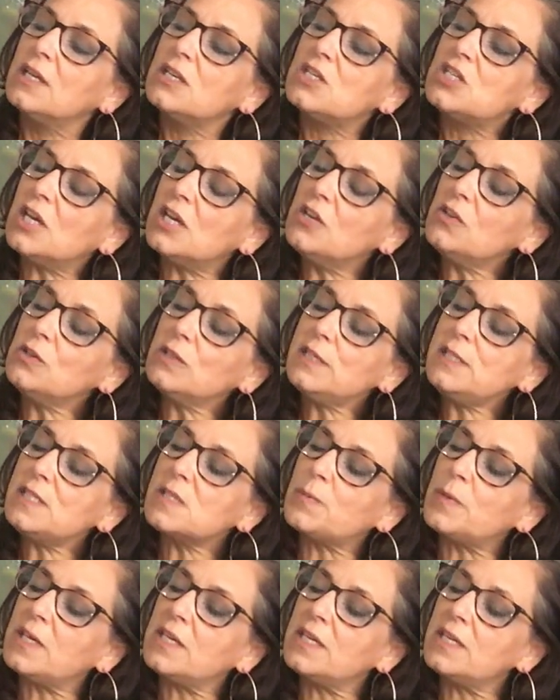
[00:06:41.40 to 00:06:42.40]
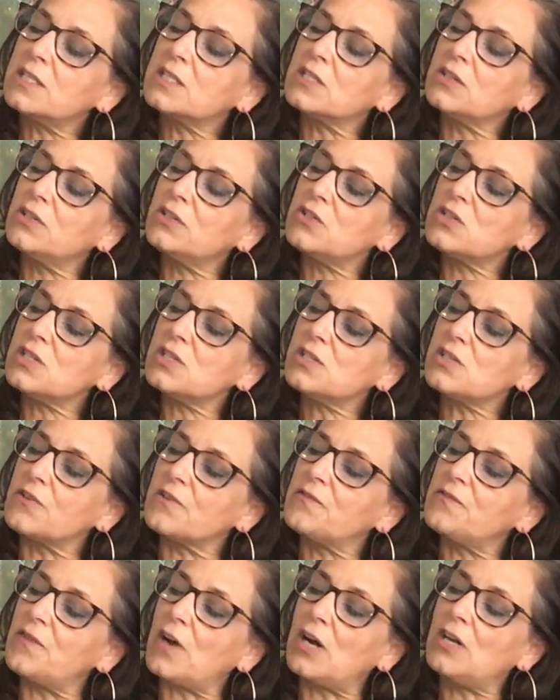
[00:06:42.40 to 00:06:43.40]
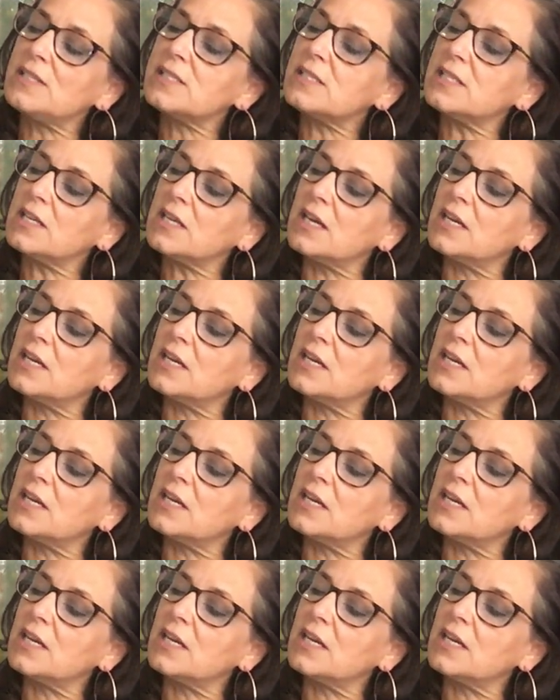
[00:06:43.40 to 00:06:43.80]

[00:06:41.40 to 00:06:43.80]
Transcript: Generally speaking, delusions are false and